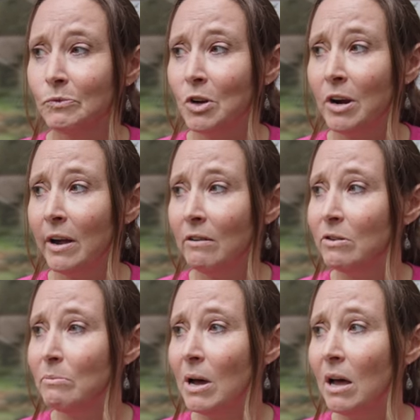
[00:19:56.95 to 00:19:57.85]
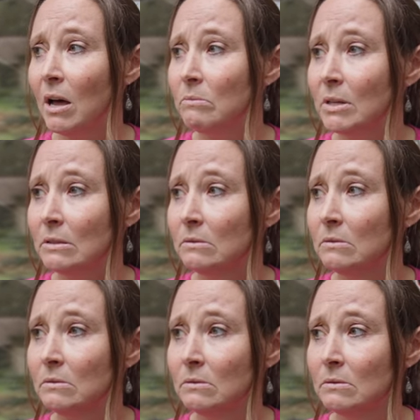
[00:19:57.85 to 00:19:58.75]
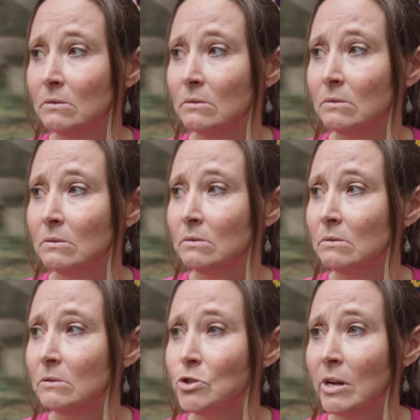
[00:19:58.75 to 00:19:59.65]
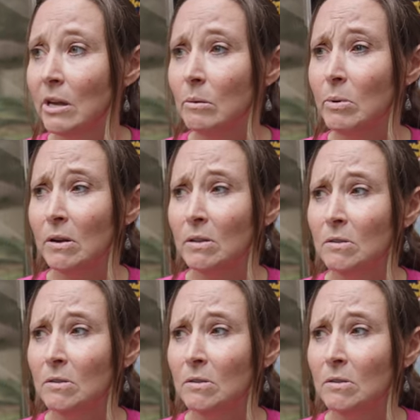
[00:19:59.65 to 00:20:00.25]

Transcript: crying for mom and drinking a bottle